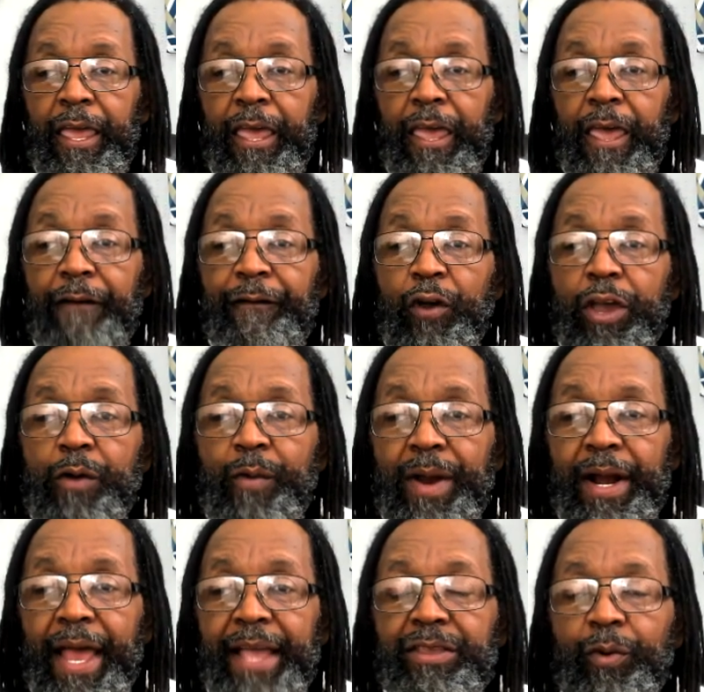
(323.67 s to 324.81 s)
If you can
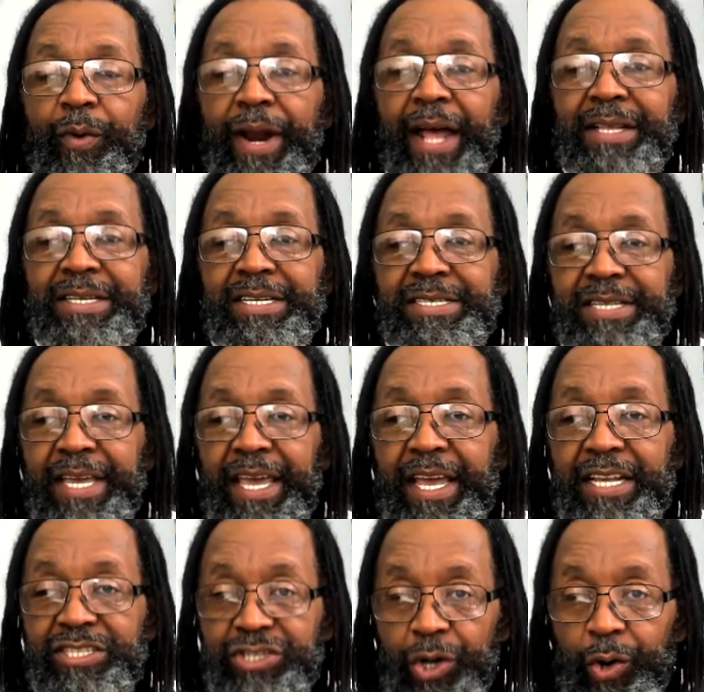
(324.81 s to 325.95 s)
relate to what I just
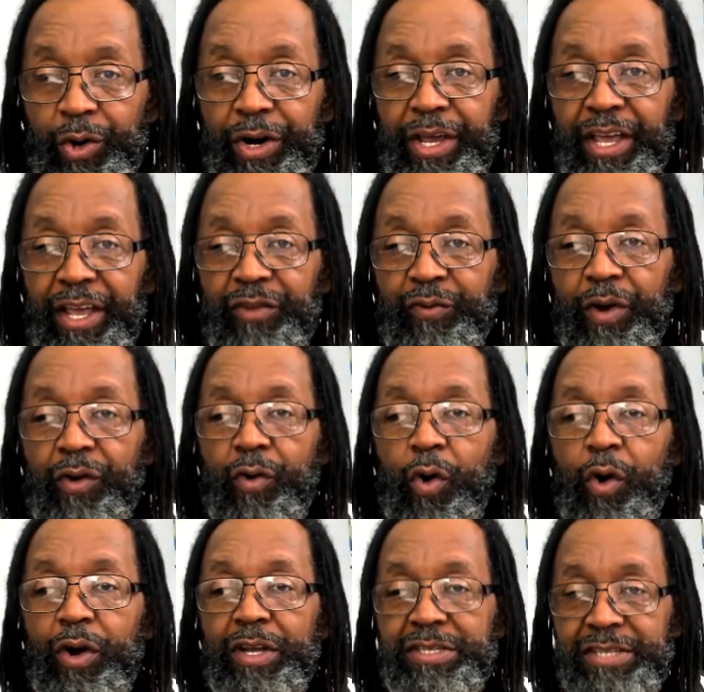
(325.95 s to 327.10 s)
said, so it is with
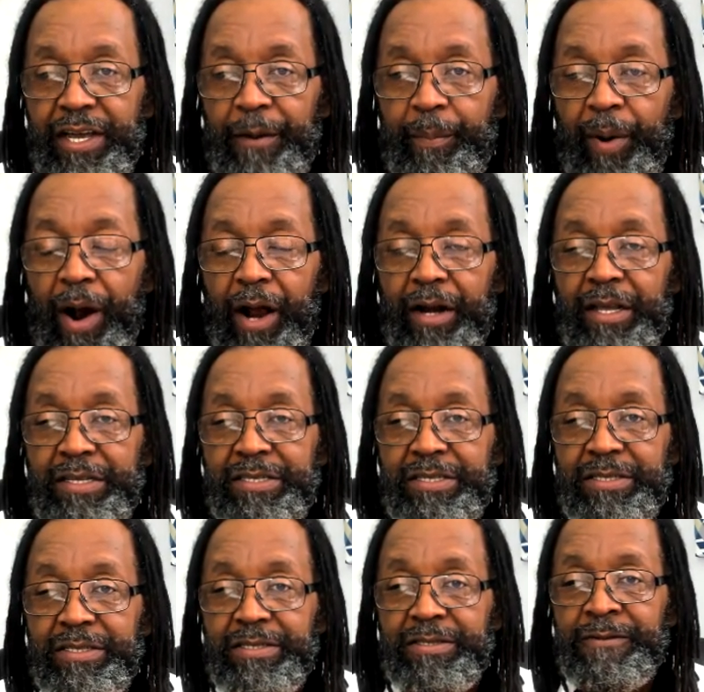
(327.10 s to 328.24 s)
growing in set apartness.
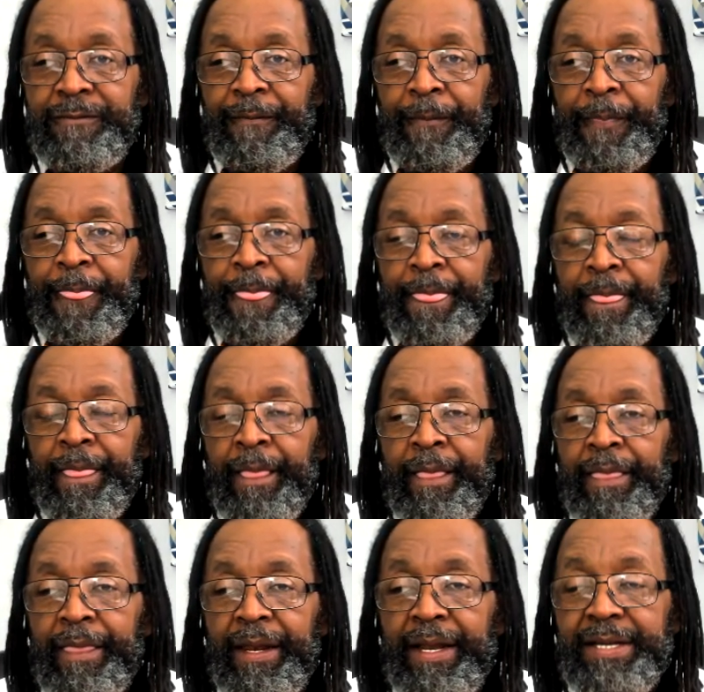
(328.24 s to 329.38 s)

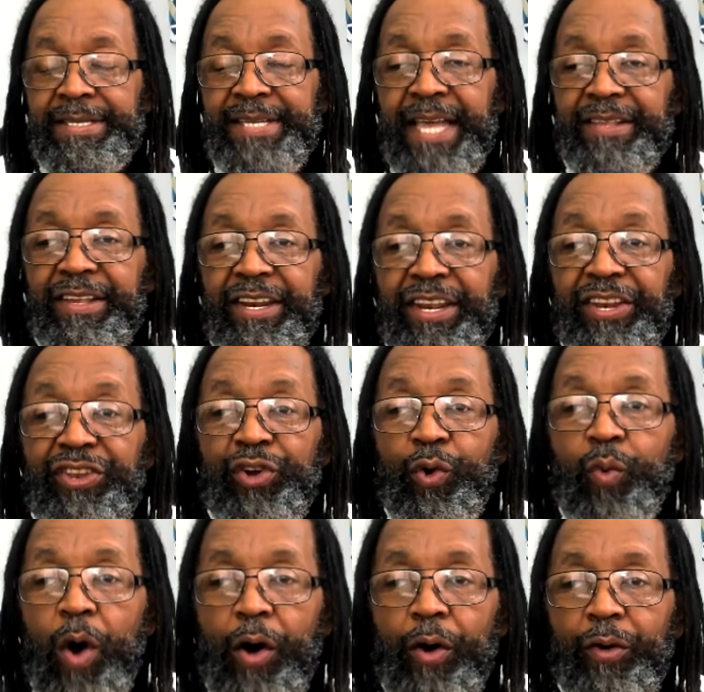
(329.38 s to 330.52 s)
The necessity to
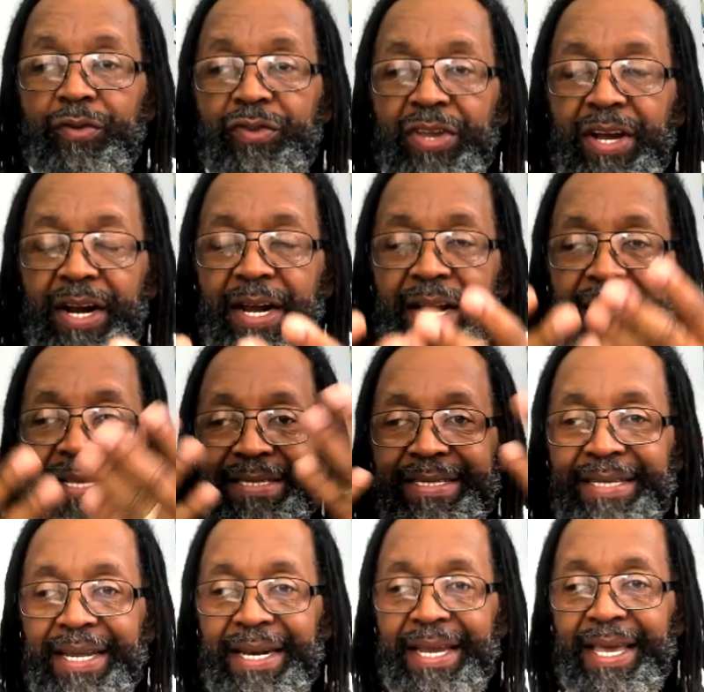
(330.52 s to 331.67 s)
work to cleanse
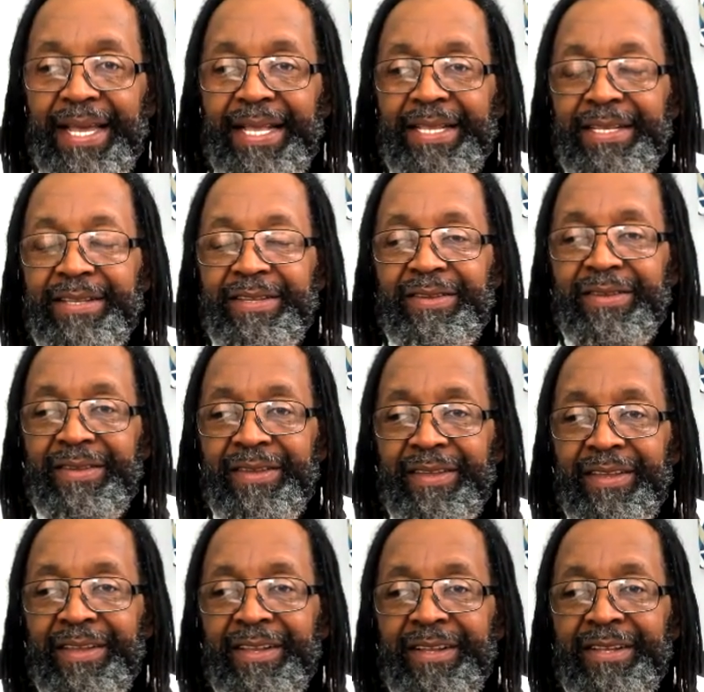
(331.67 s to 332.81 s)
the lens,
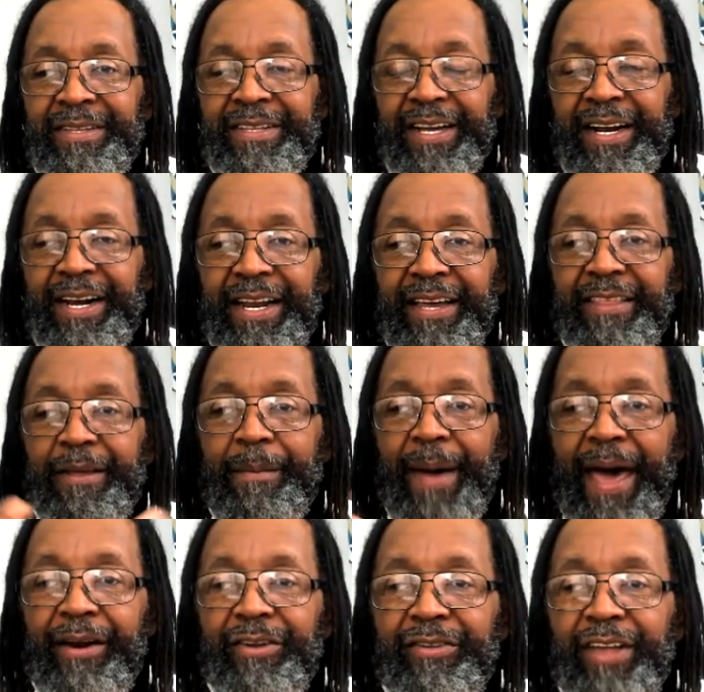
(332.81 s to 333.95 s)
to clear the
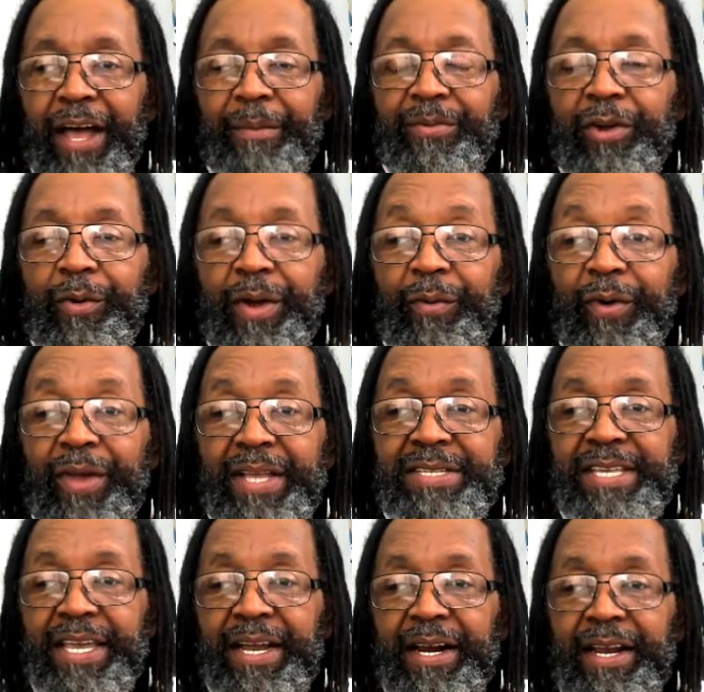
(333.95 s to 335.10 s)
matters up so that we can
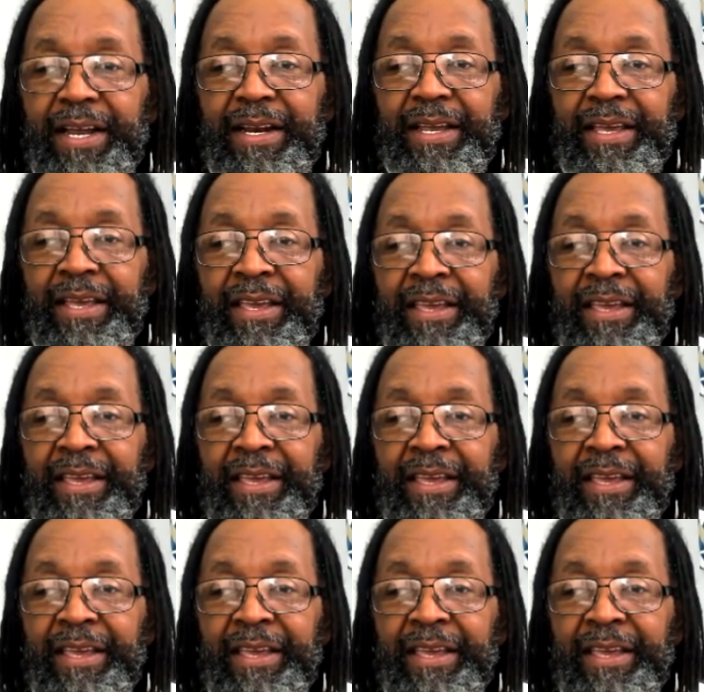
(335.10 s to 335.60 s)
see clearly,